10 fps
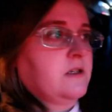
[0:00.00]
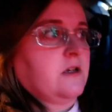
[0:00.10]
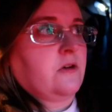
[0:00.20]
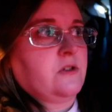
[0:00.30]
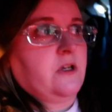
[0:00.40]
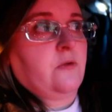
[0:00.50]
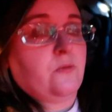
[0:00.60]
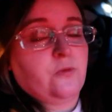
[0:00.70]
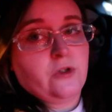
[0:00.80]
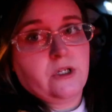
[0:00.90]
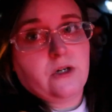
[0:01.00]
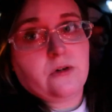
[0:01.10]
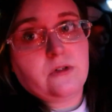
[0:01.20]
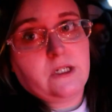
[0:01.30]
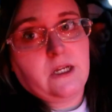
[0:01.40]
Sun goes down really
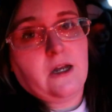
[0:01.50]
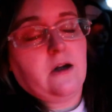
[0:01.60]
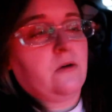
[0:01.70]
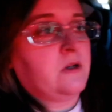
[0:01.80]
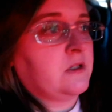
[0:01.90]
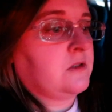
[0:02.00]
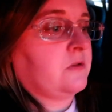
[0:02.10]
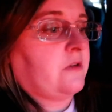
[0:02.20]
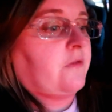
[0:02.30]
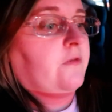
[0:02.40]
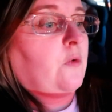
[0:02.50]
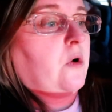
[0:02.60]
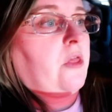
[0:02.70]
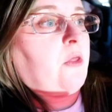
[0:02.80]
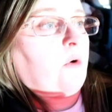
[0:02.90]
early now. only
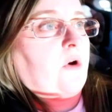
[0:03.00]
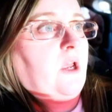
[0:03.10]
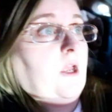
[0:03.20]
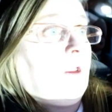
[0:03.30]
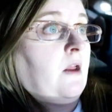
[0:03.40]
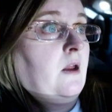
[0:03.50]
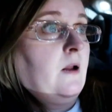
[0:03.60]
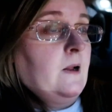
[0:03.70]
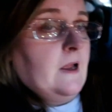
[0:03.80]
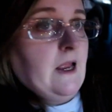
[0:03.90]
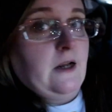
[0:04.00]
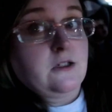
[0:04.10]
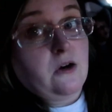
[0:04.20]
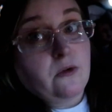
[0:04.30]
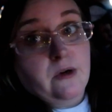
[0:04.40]
4.30 and
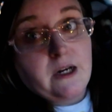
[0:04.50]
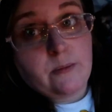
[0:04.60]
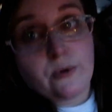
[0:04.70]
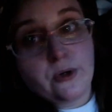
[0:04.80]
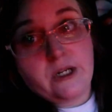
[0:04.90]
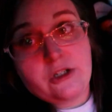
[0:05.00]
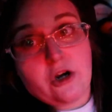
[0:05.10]
it's already pretty